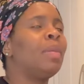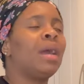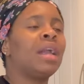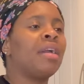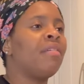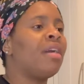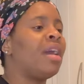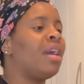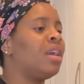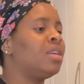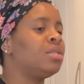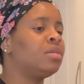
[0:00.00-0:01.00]
banga
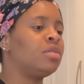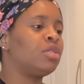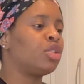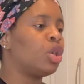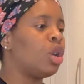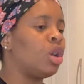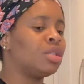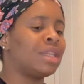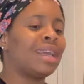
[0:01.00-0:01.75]
rice, sauce,